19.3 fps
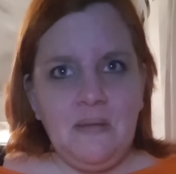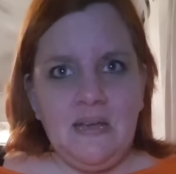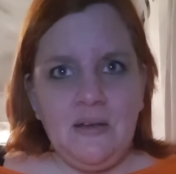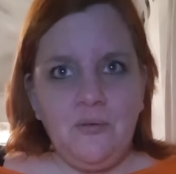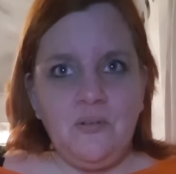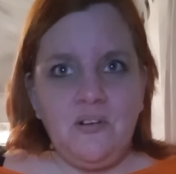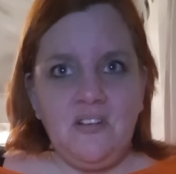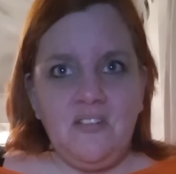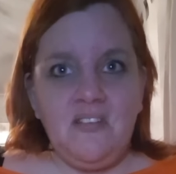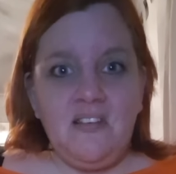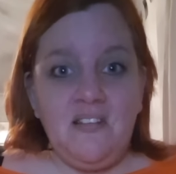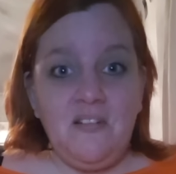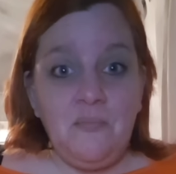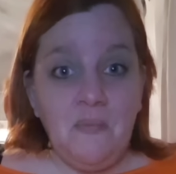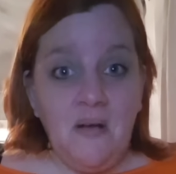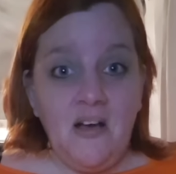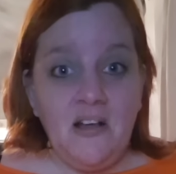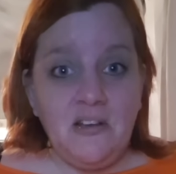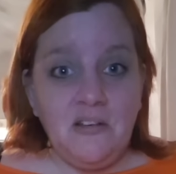illnesses,
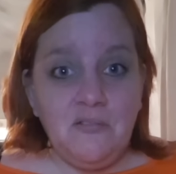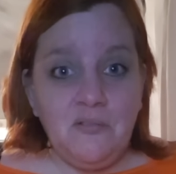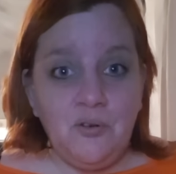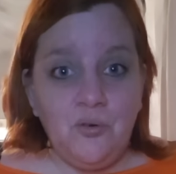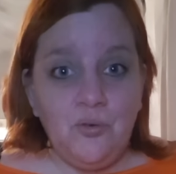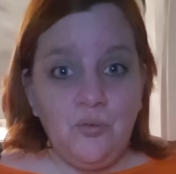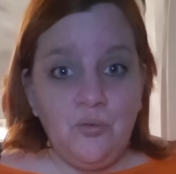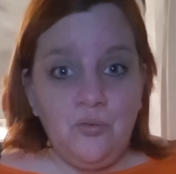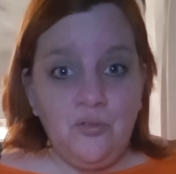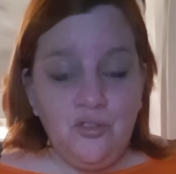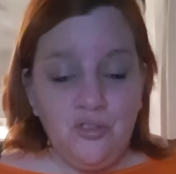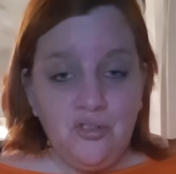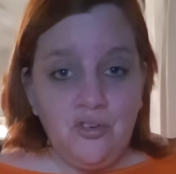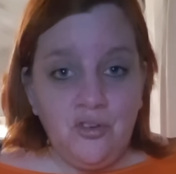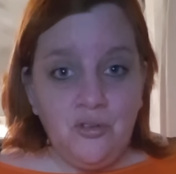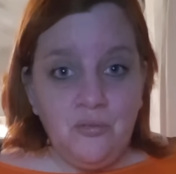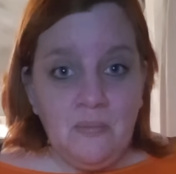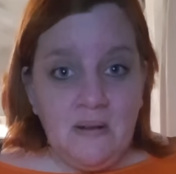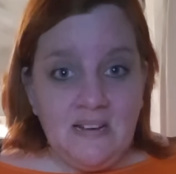minor or
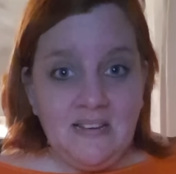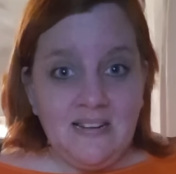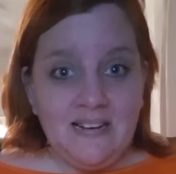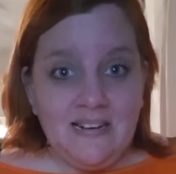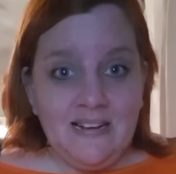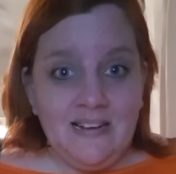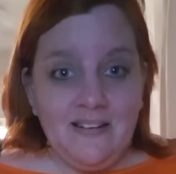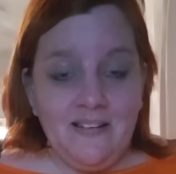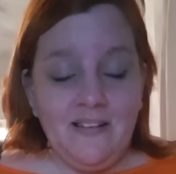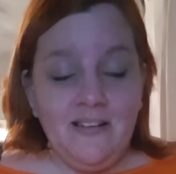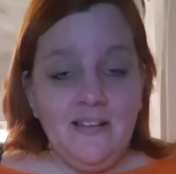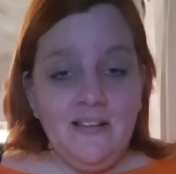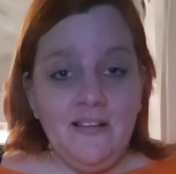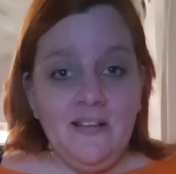true medical